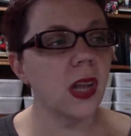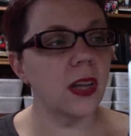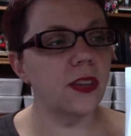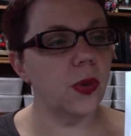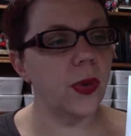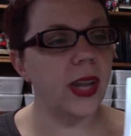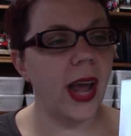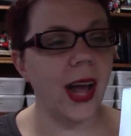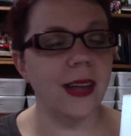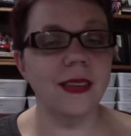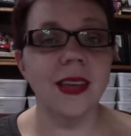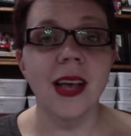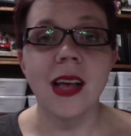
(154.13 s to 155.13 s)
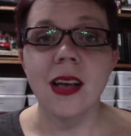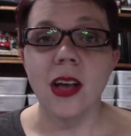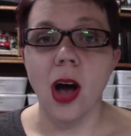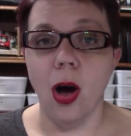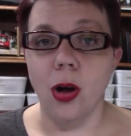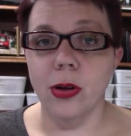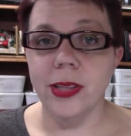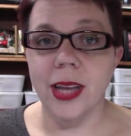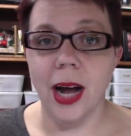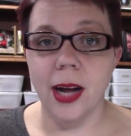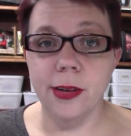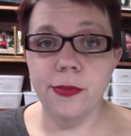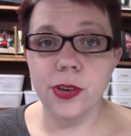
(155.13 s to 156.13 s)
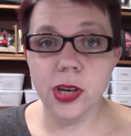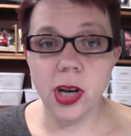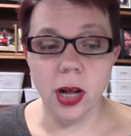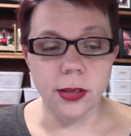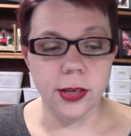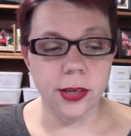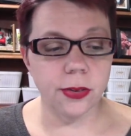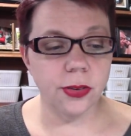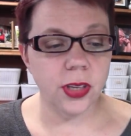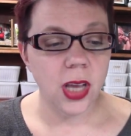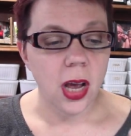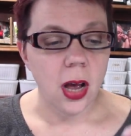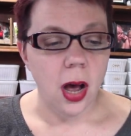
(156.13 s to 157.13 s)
So it has all nine of your colors,